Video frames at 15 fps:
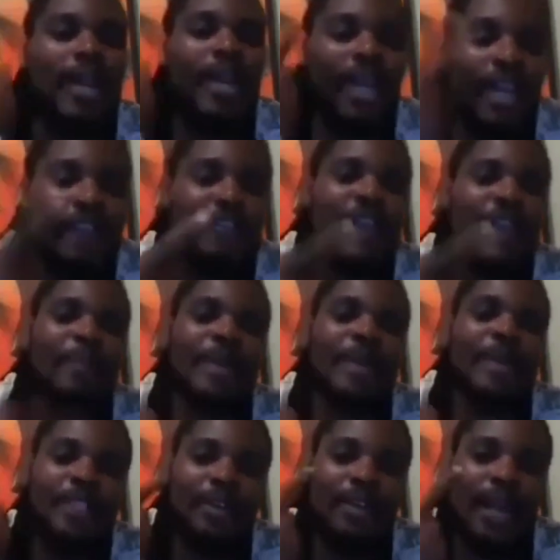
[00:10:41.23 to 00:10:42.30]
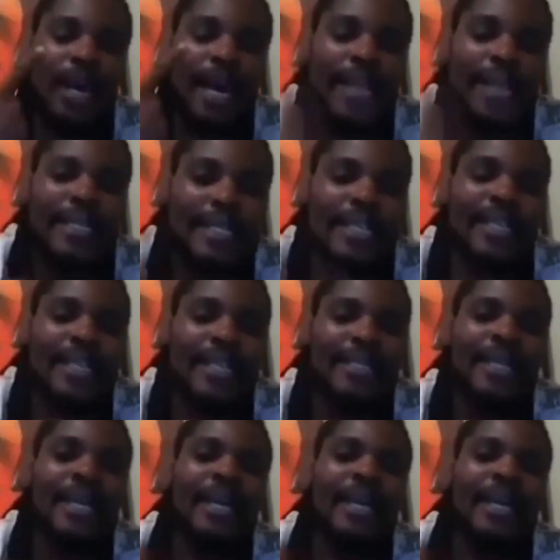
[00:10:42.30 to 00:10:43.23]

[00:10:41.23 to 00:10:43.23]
have a particular idea that